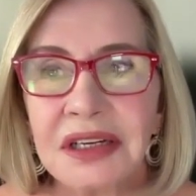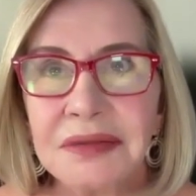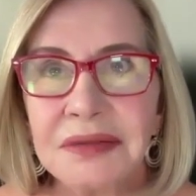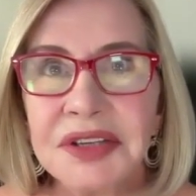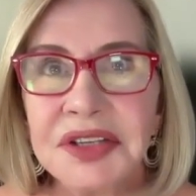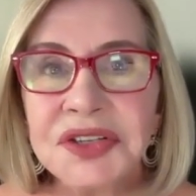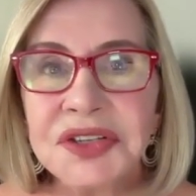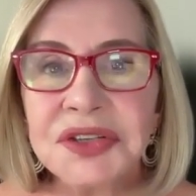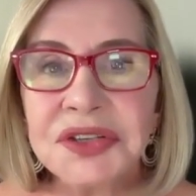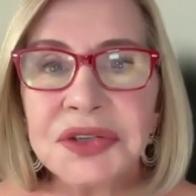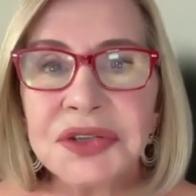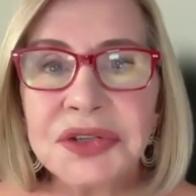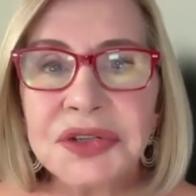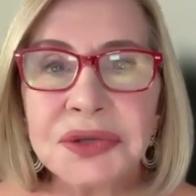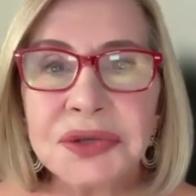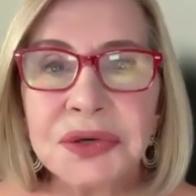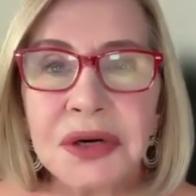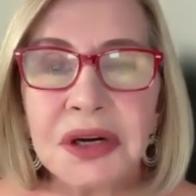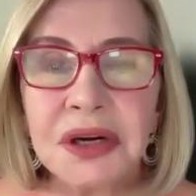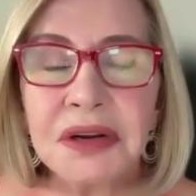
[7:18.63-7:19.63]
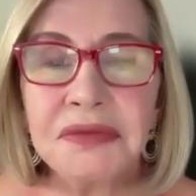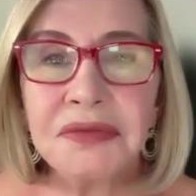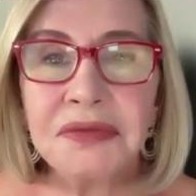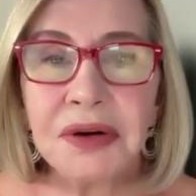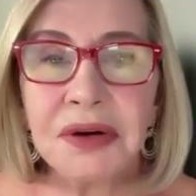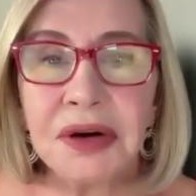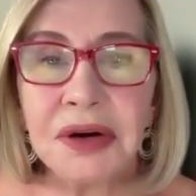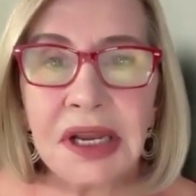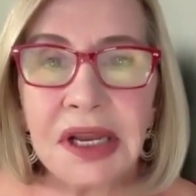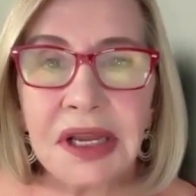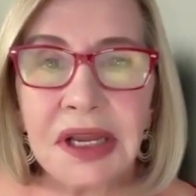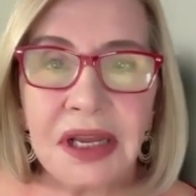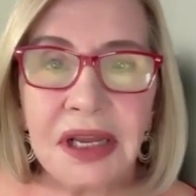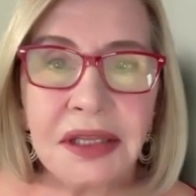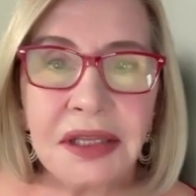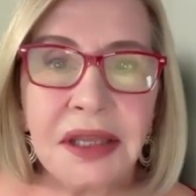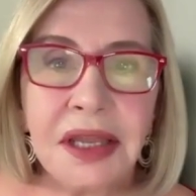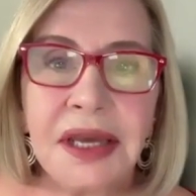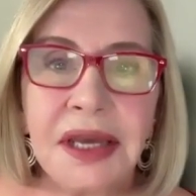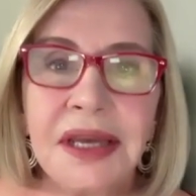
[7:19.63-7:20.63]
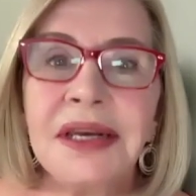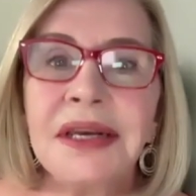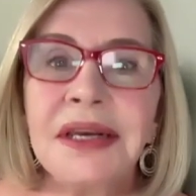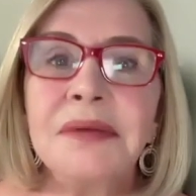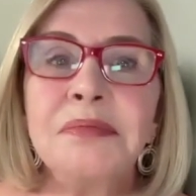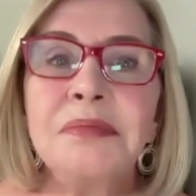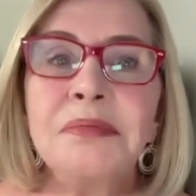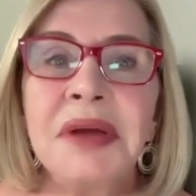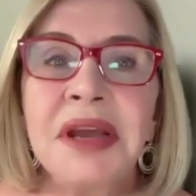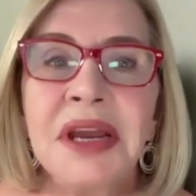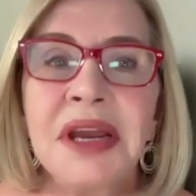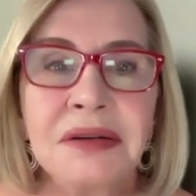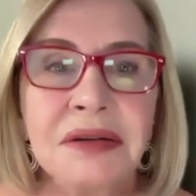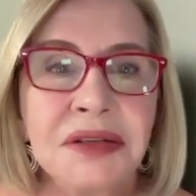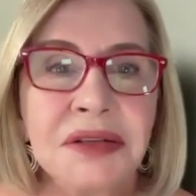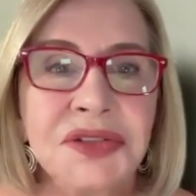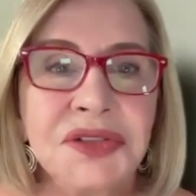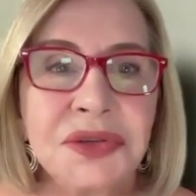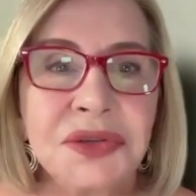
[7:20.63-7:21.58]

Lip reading: this is a story for enlightened parents,